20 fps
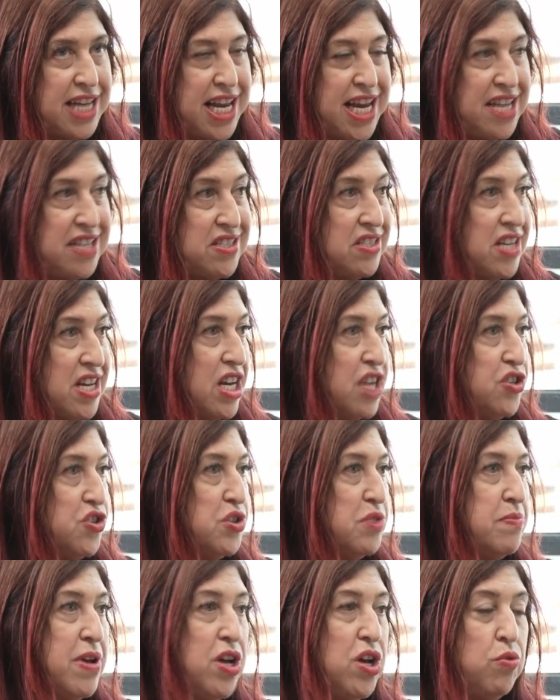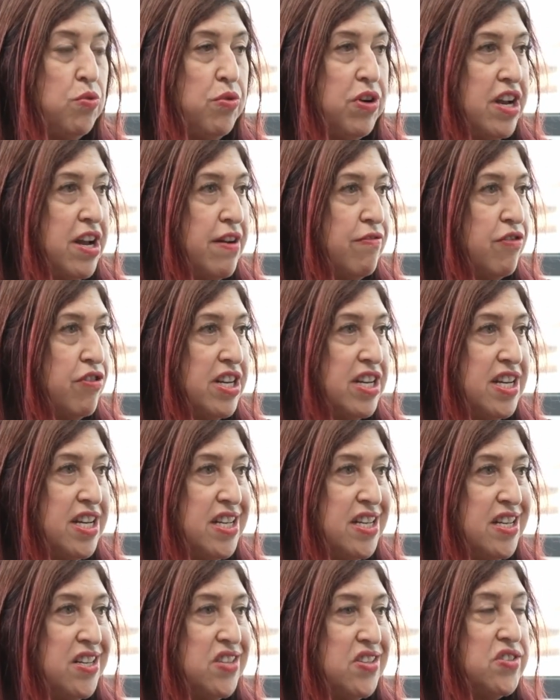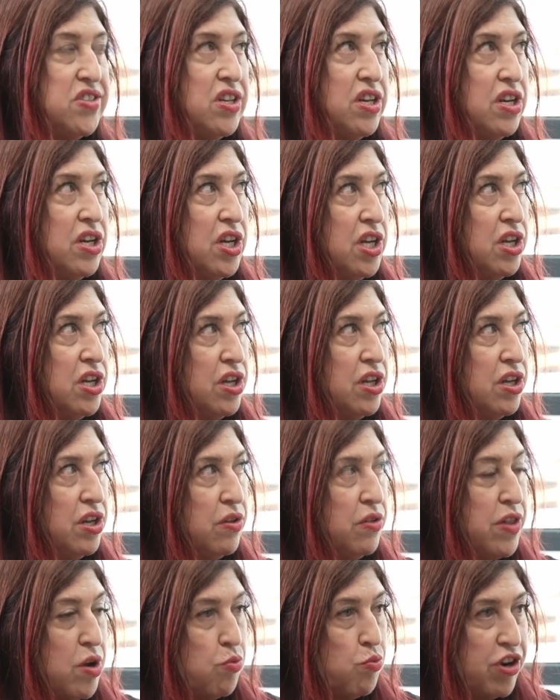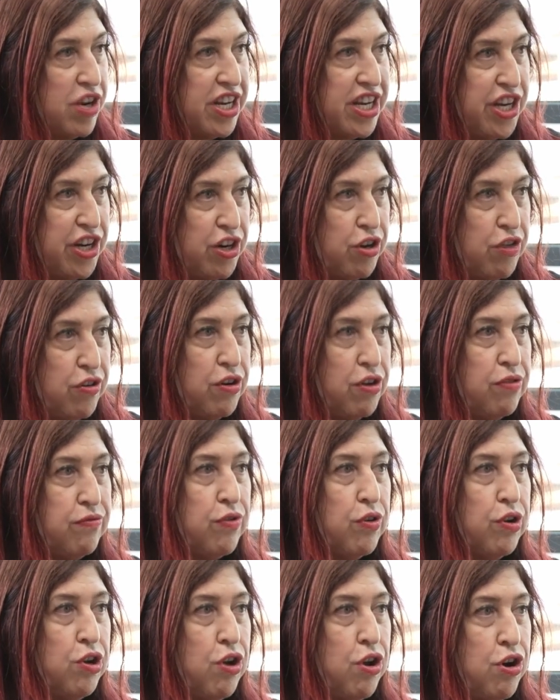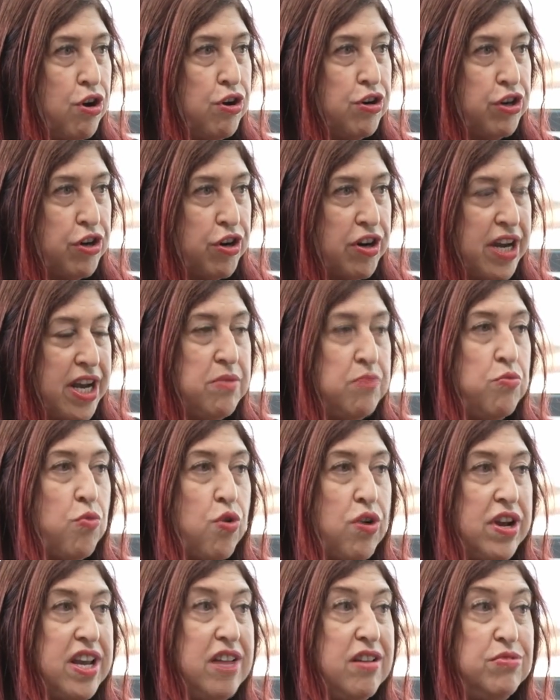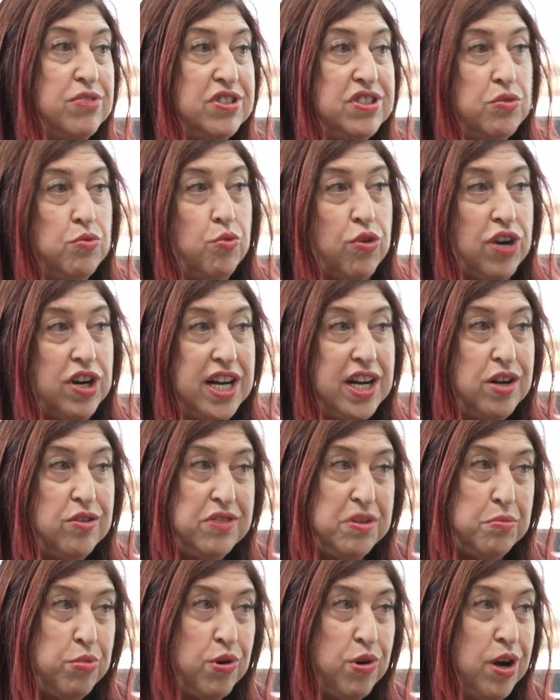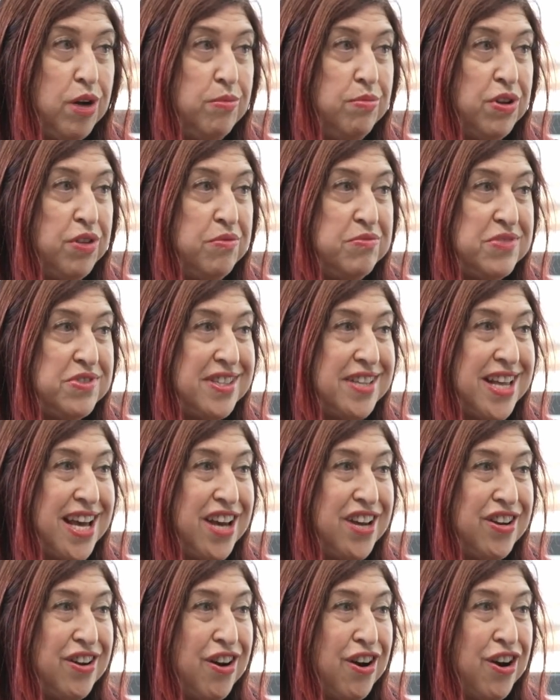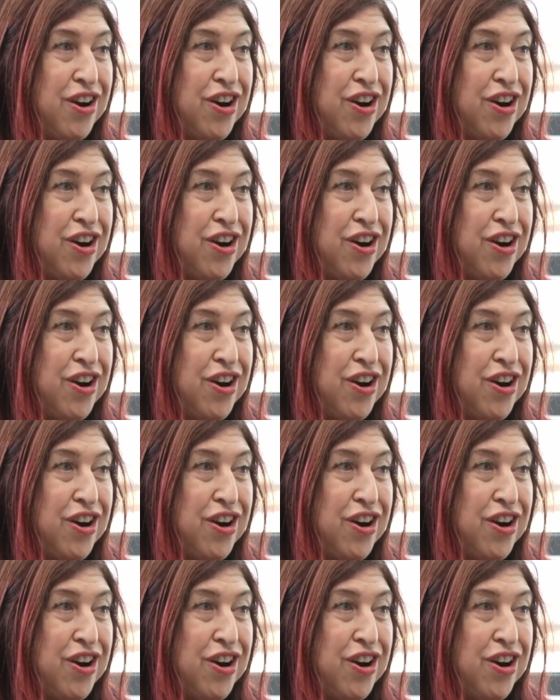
taste, touch, smell, whatever it is, then we're here for longer and more able to work out the problems that